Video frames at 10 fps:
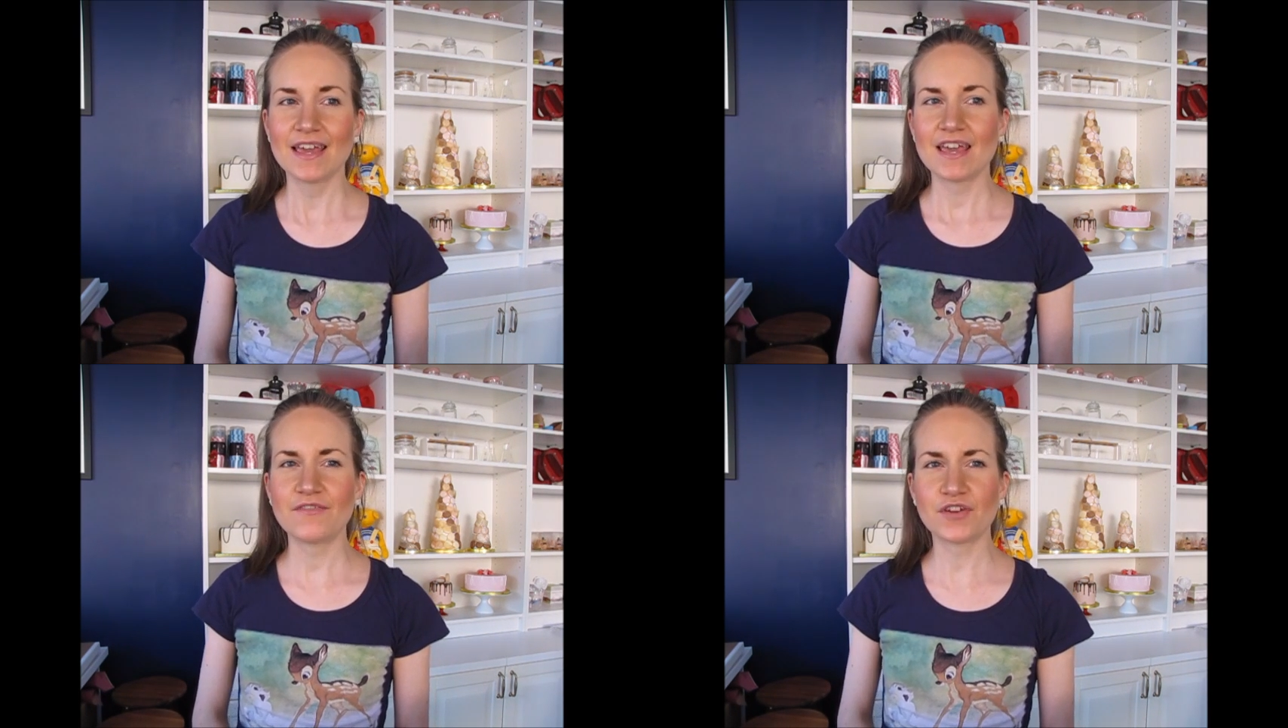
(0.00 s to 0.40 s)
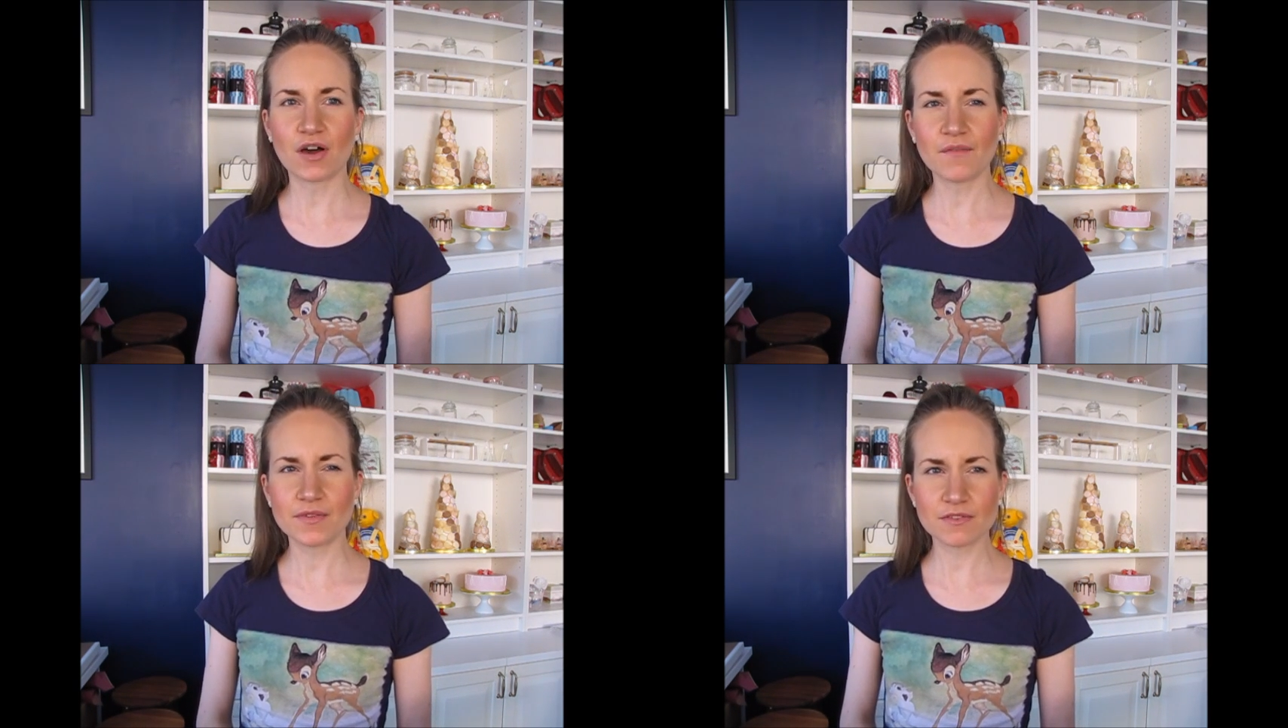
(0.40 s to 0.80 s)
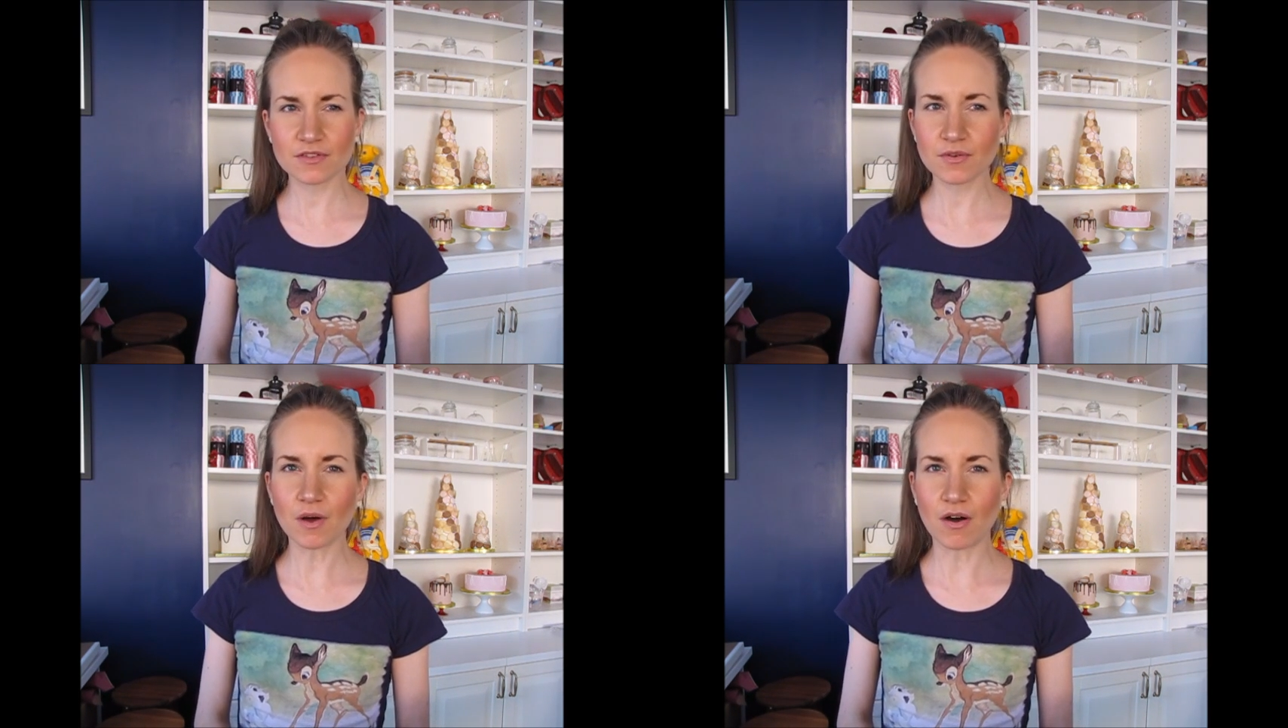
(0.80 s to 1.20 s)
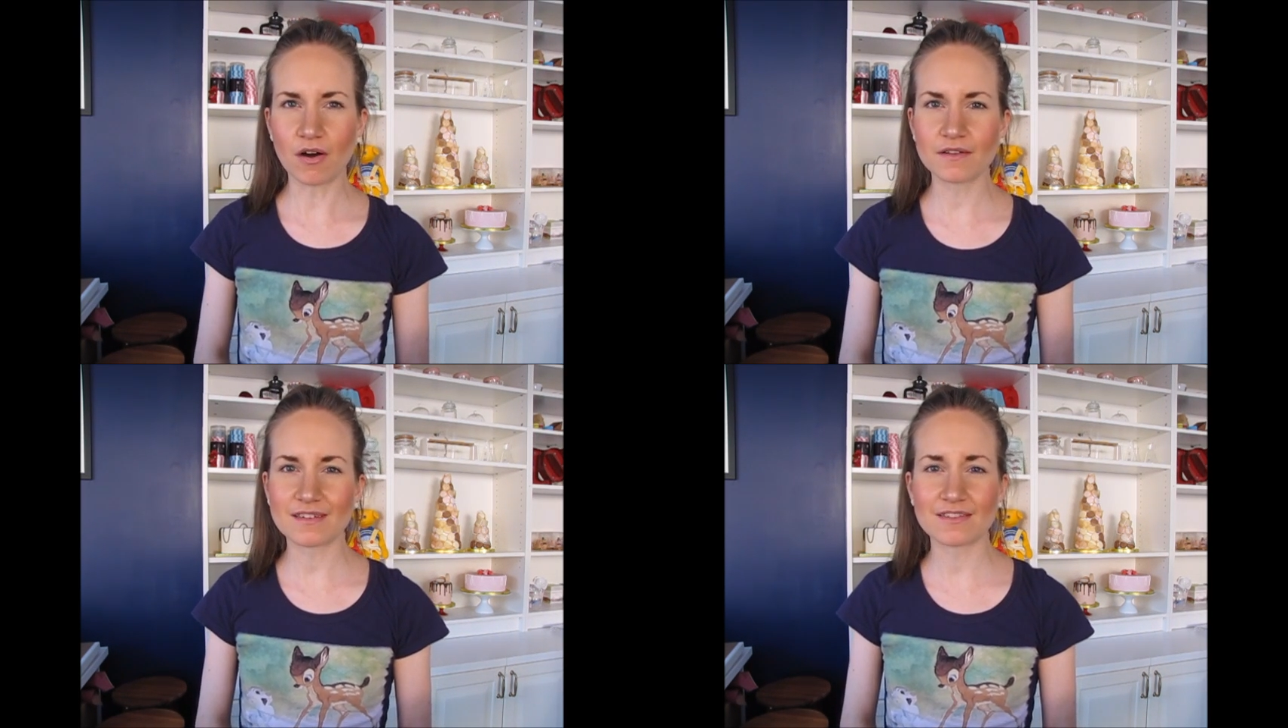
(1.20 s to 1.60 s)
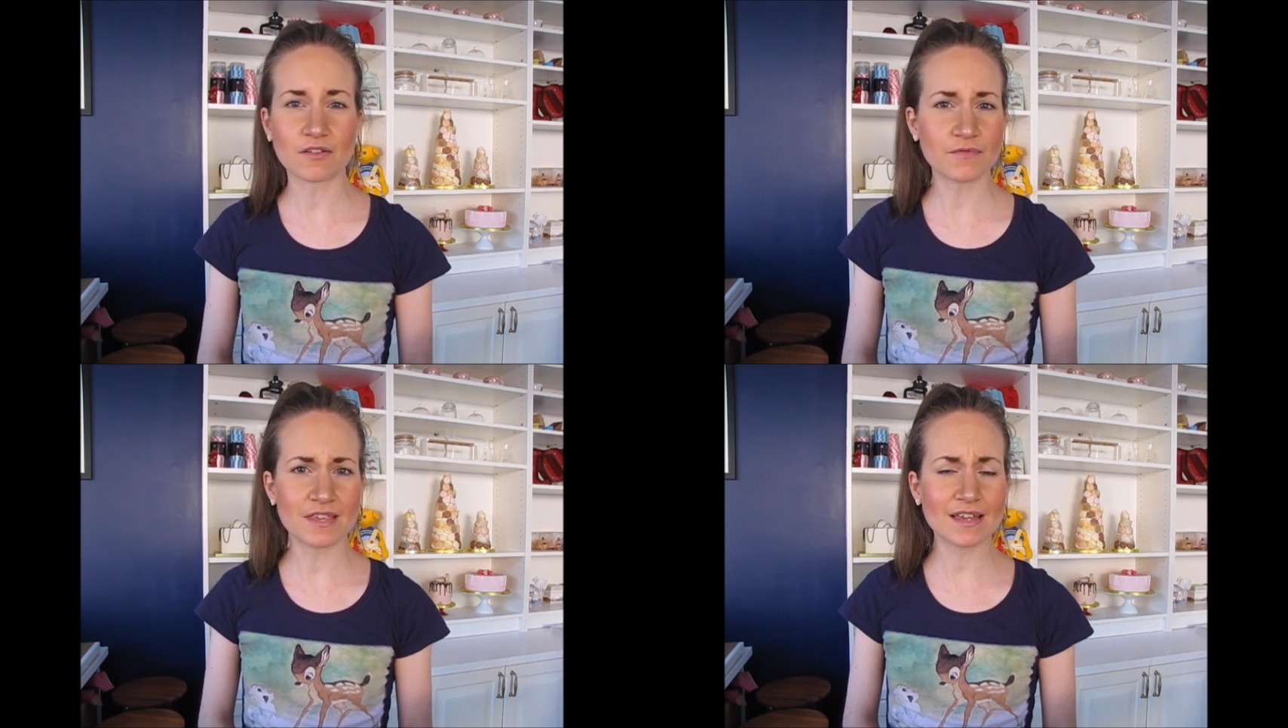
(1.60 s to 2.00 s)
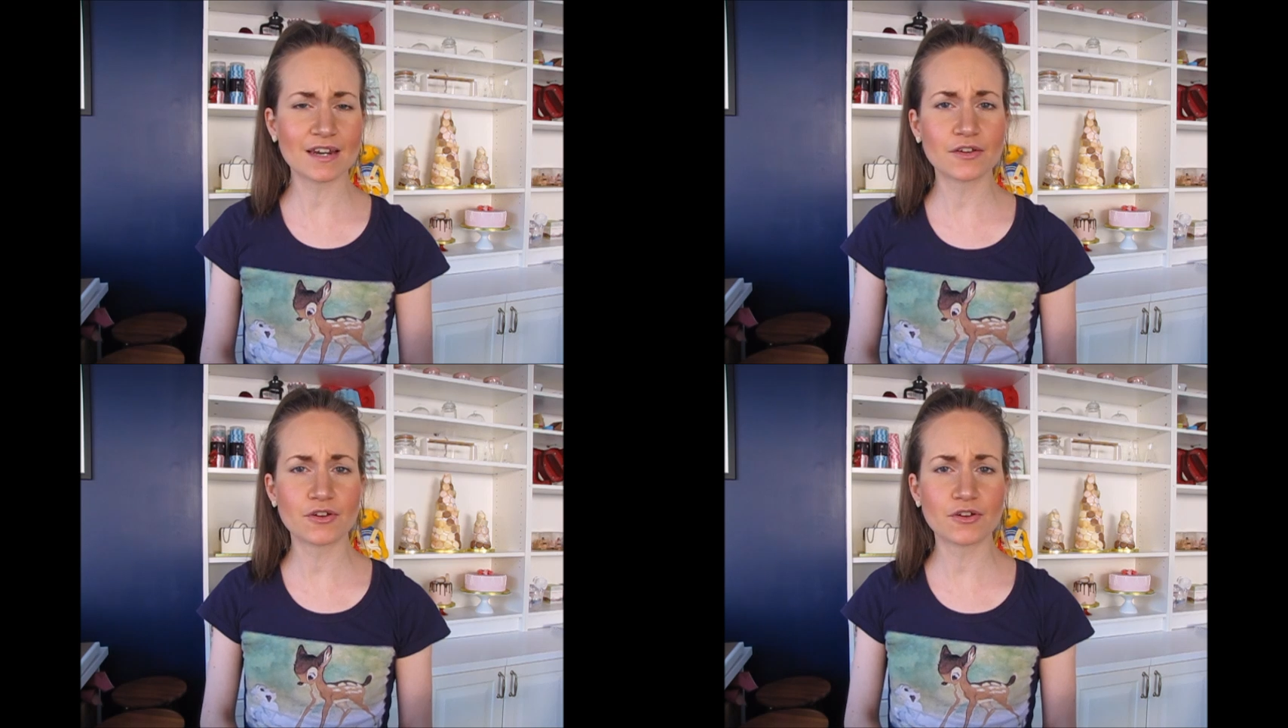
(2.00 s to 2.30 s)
If your oven's too hot, it's obviously going to